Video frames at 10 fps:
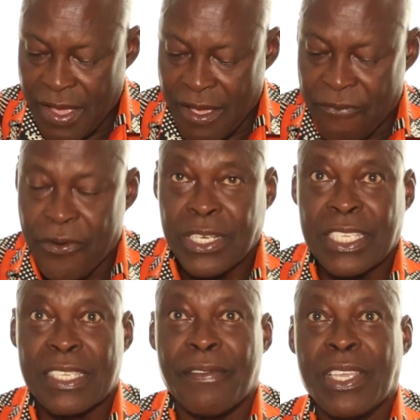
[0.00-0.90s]
a
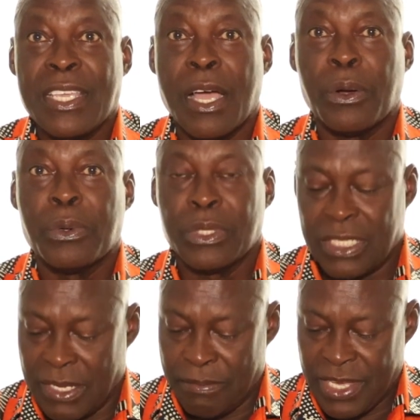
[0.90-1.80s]

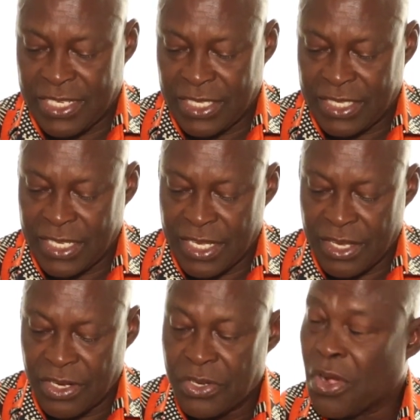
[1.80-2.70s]
47-year-old emergency
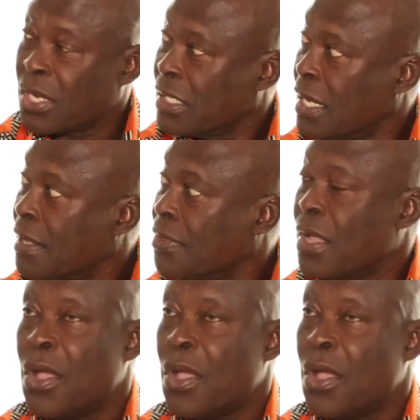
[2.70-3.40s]
doctor